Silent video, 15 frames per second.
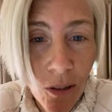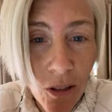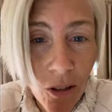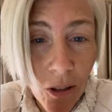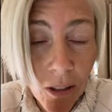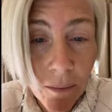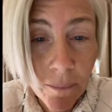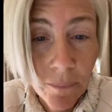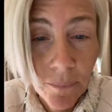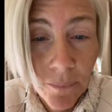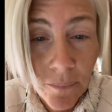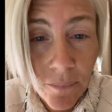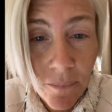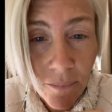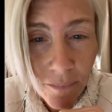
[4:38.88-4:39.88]
your
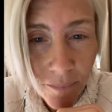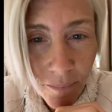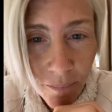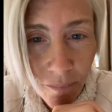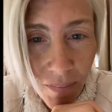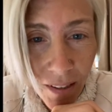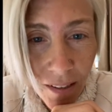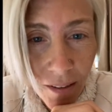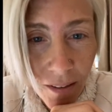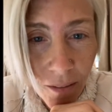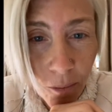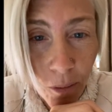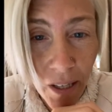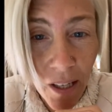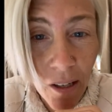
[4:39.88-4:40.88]

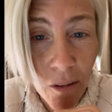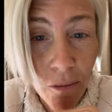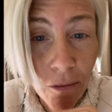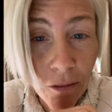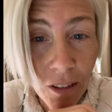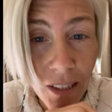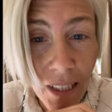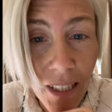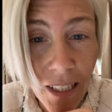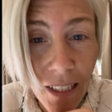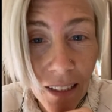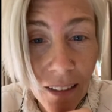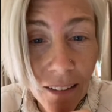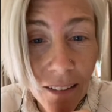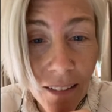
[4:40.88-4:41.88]
way of
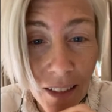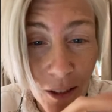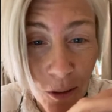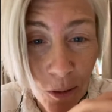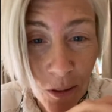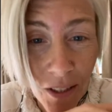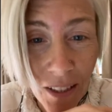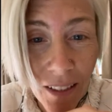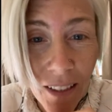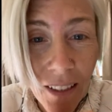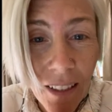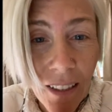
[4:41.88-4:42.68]
relating sexually,